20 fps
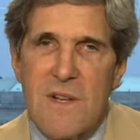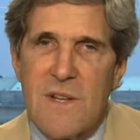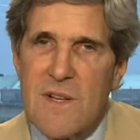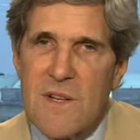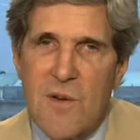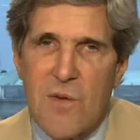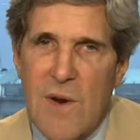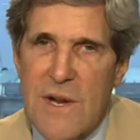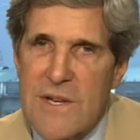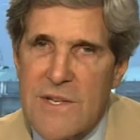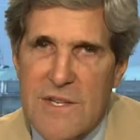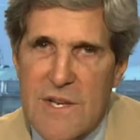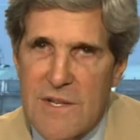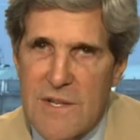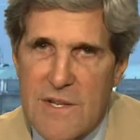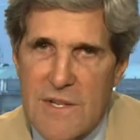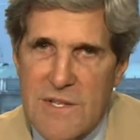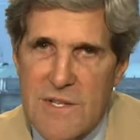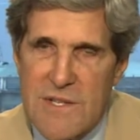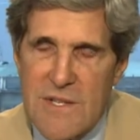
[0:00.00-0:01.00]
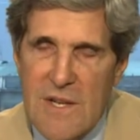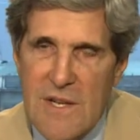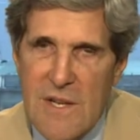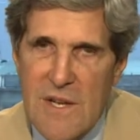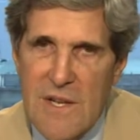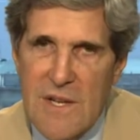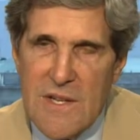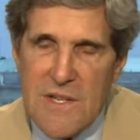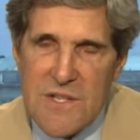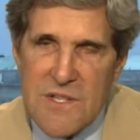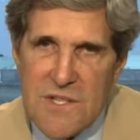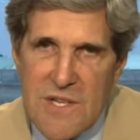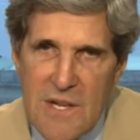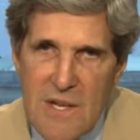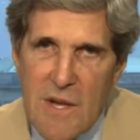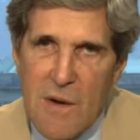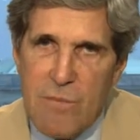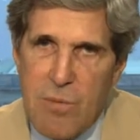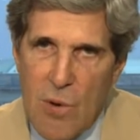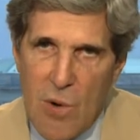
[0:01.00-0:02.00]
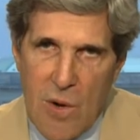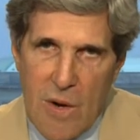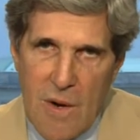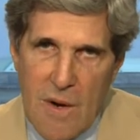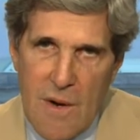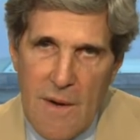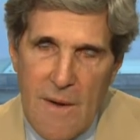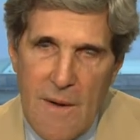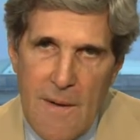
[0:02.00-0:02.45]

craziness. Singapore